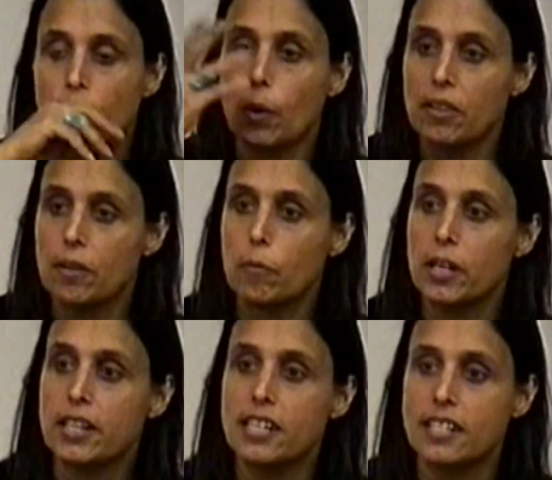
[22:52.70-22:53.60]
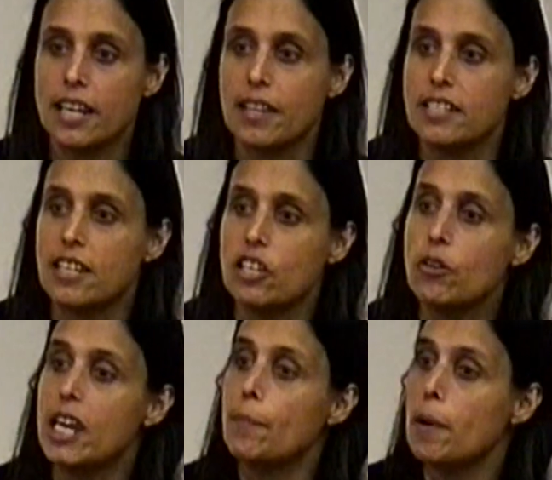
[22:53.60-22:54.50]
So what, they, what do they say? They
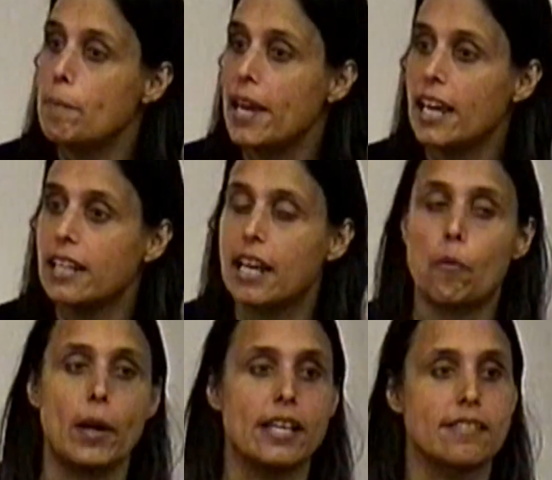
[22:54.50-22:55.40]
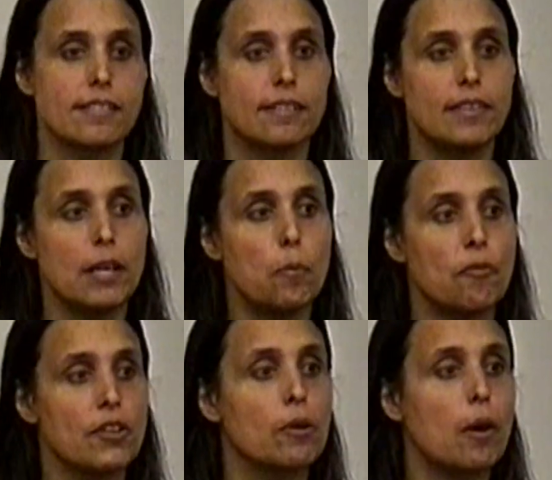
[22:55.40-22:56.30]
say you keep on making that waste, and then
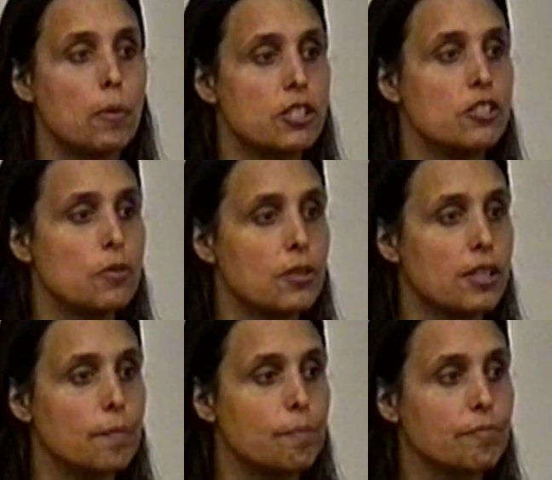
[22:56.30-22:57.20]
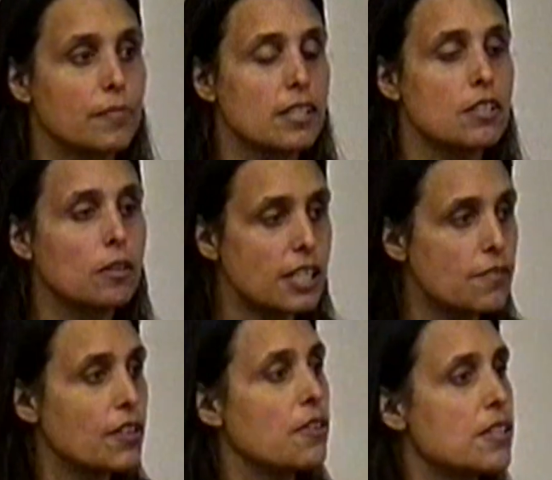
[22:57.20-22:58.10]
we'll figure out what to do with it. So
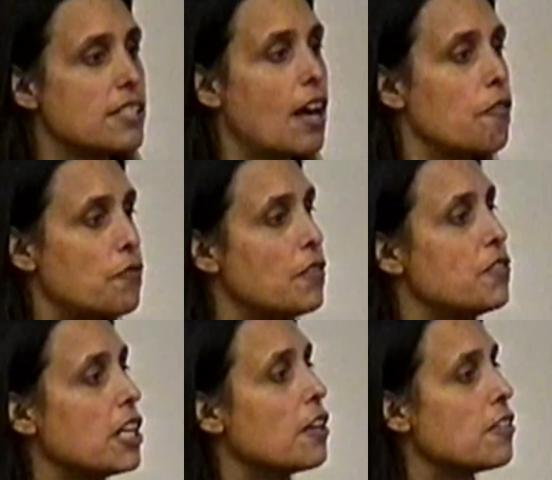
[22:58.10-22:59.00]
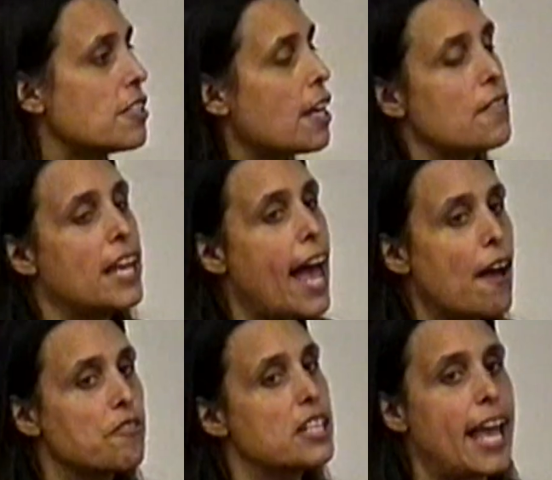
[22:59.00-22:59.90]
let's figure this out. 50 years out of the,
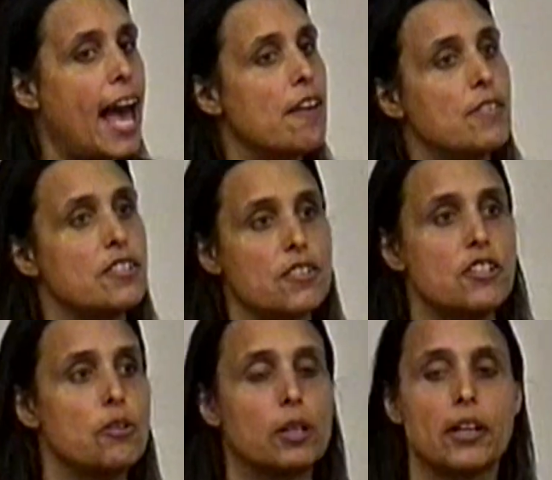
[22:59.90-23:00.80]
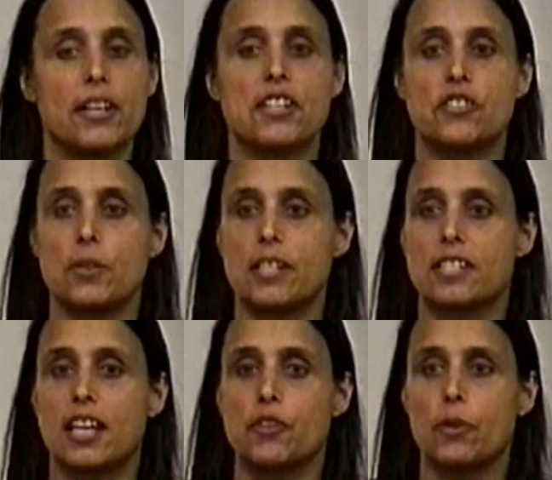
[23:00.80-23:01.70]
after the advent of the nuclear industry in
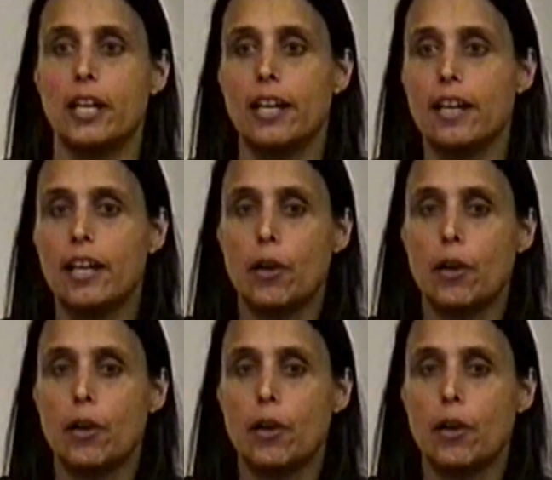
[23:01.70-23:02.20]
this country,